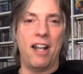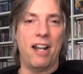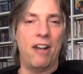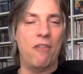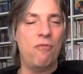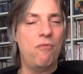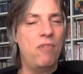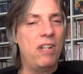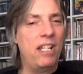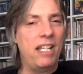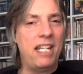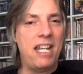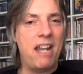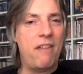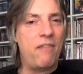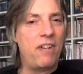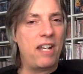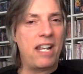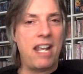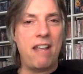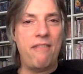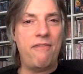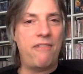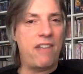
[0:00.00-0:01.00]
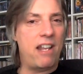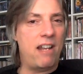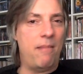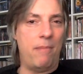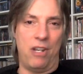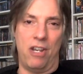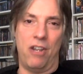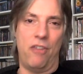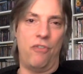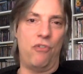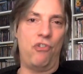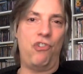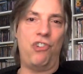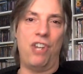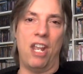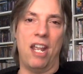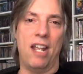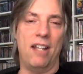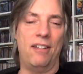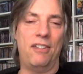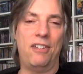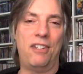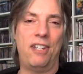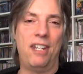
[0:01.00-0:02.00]
I really never gave Venom another
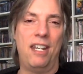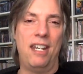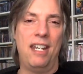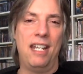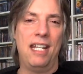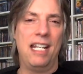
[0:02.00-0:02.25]
chance.